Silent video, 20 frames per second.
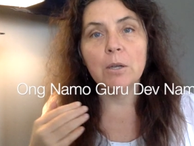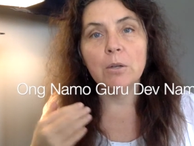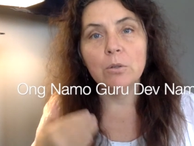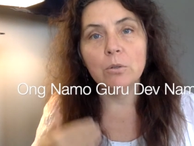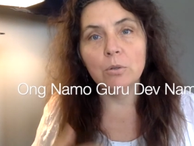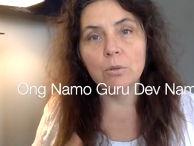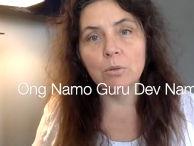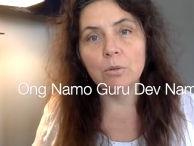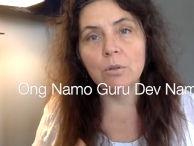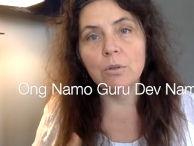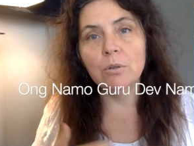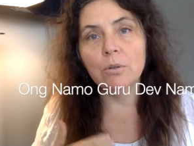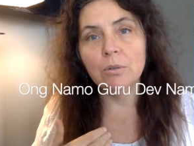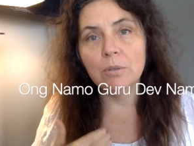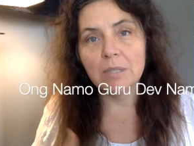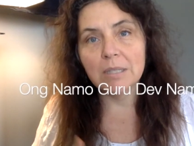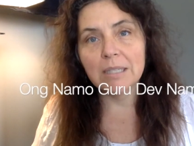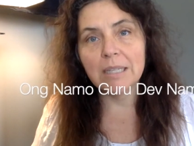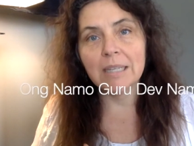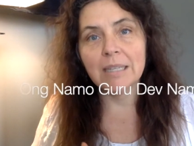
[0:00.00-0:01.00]
Guru
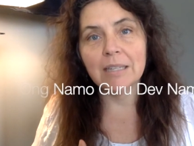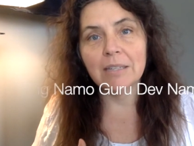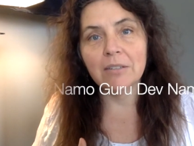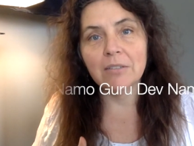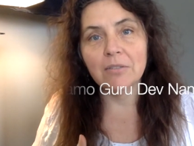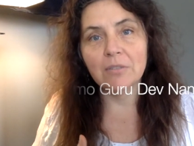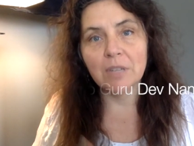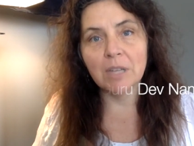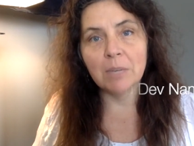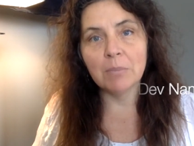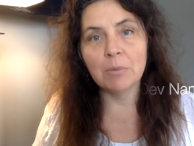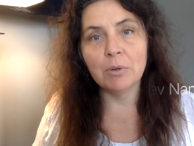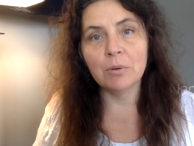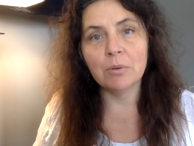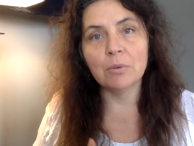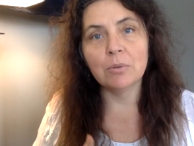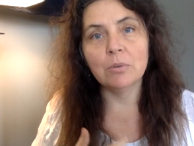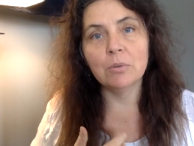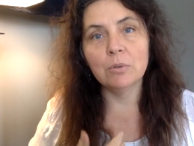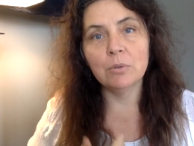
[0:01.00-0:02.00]
Dev
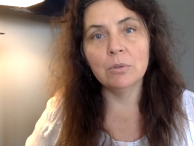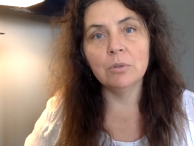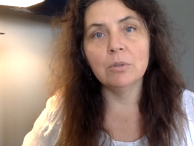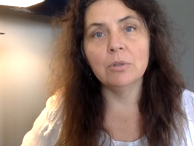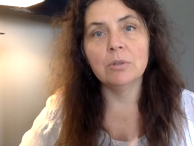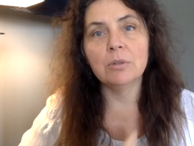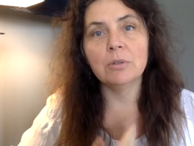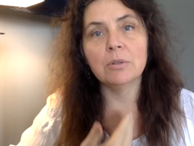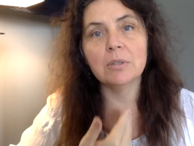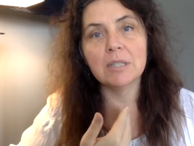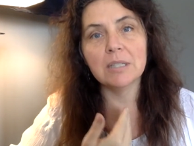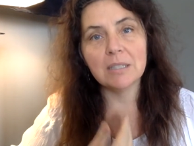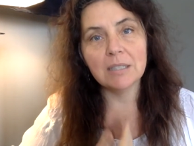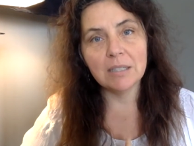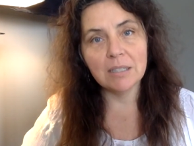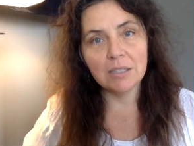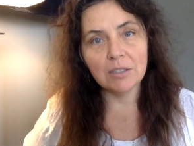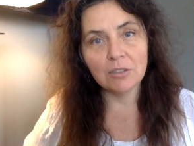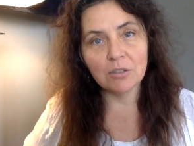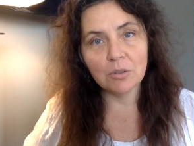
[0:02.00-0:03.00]
Namo. Guru, the
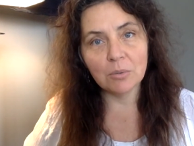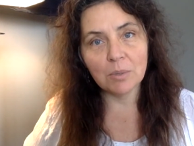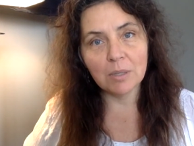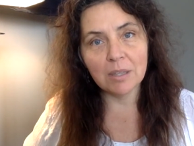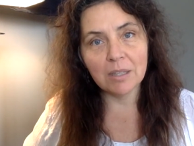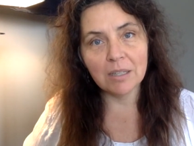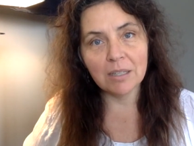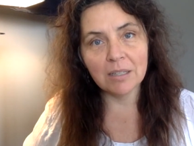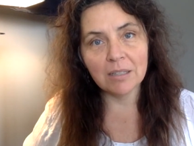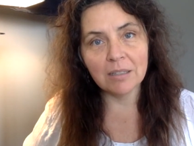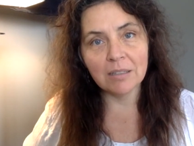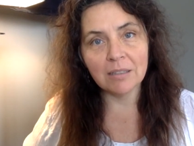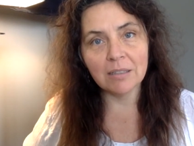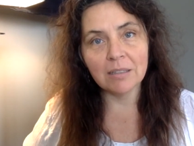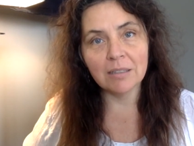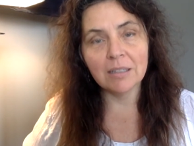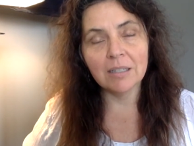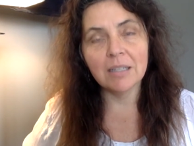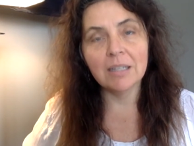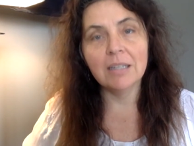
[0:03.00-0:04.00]
teacher within.
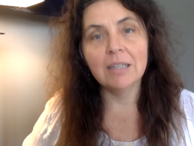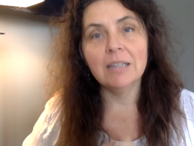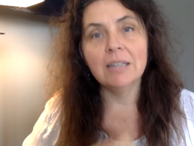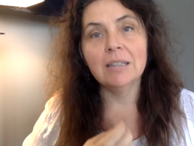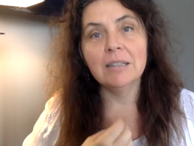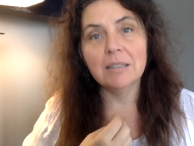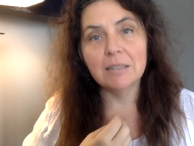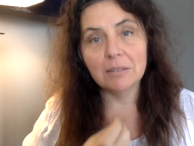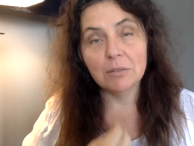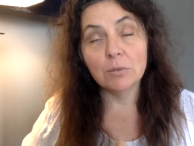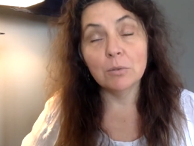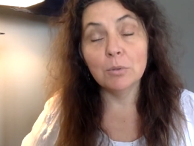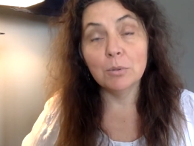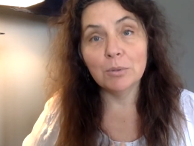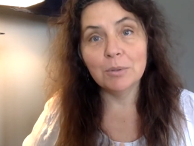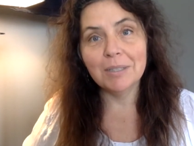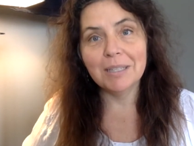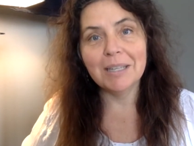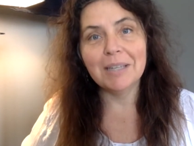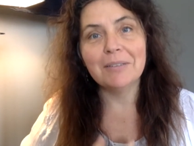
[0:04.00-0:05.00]

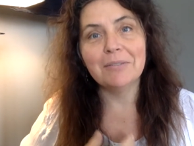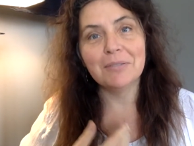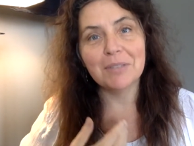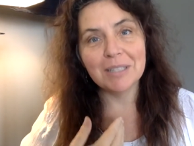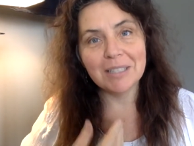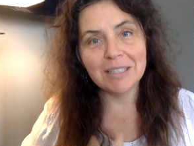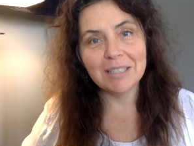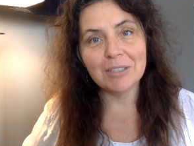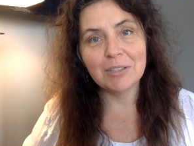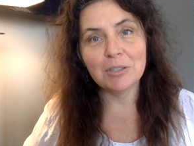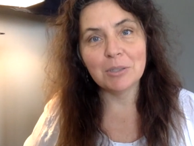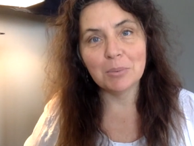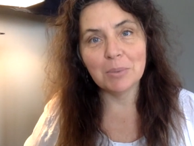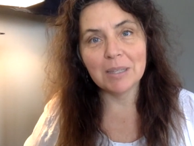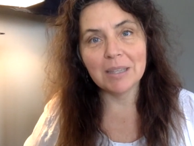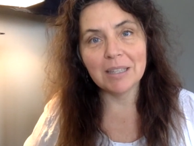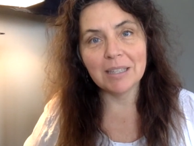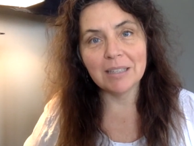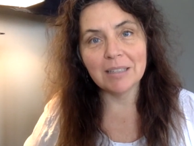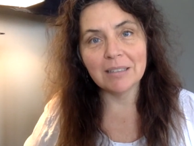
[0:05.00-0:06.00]
Guru Dev, the teacher
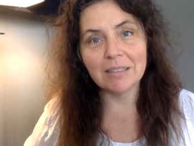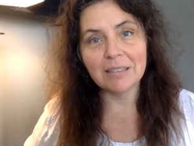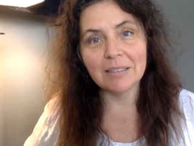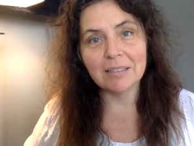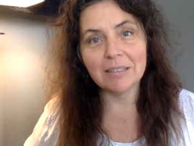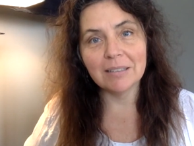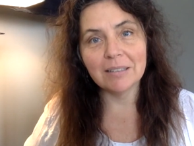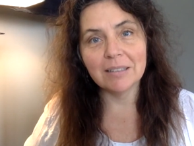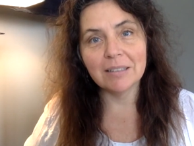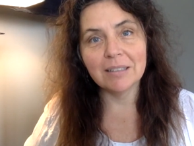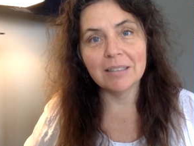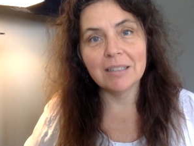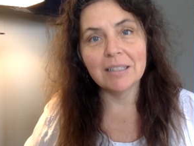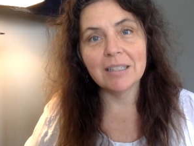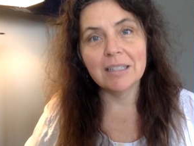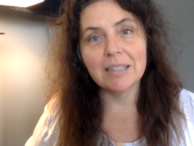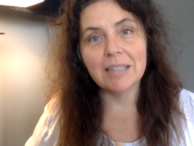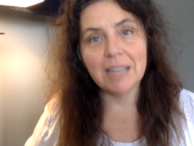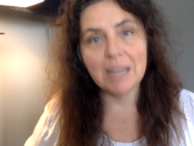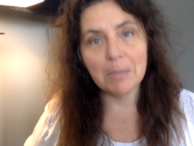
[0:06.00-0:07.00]
within.
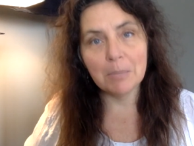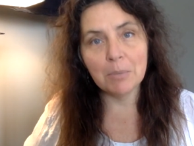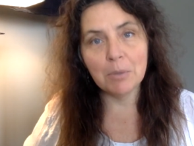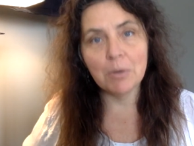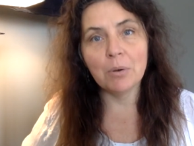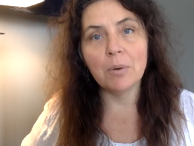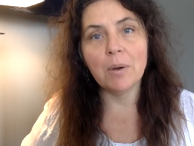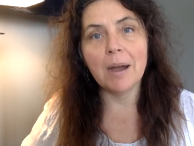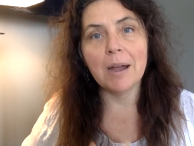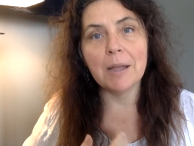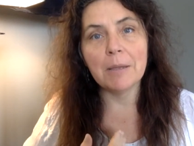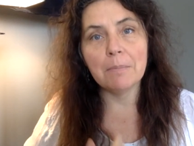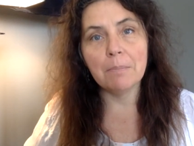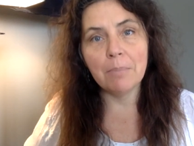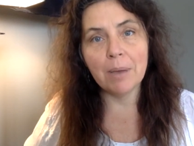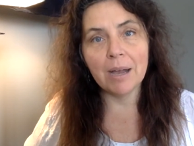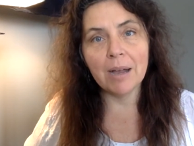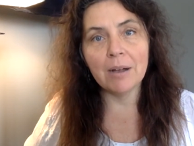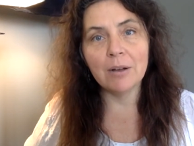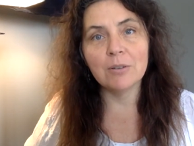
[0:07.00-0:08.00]
Namo, I
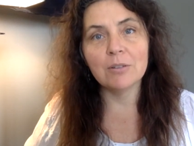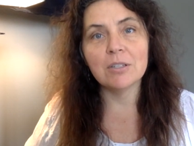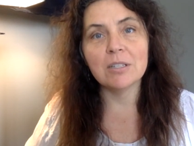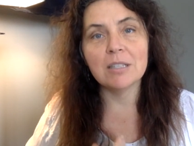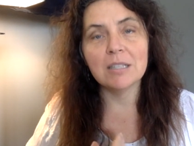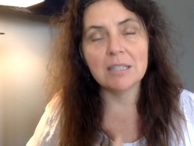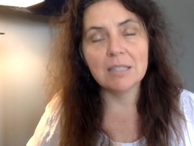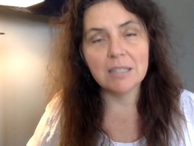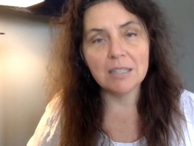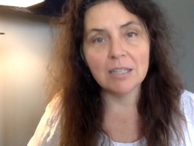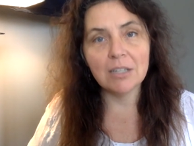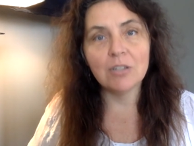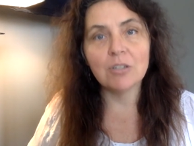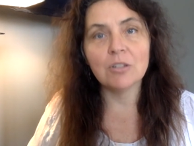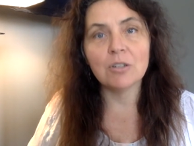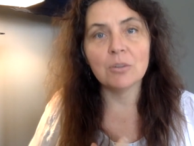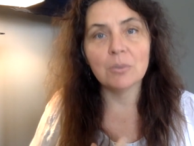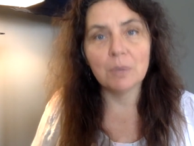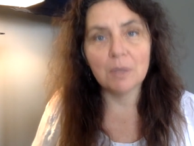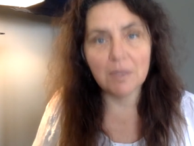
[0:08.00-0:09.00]
bow to the
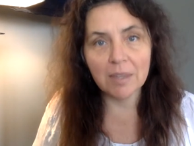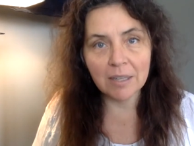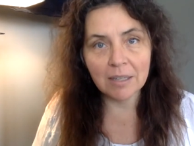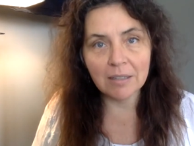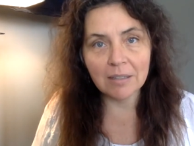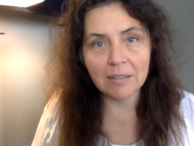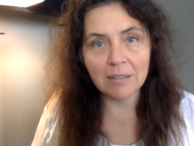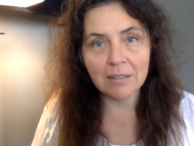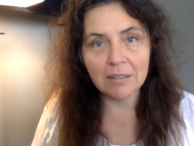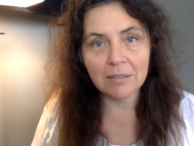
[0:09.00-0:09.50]
teacher within.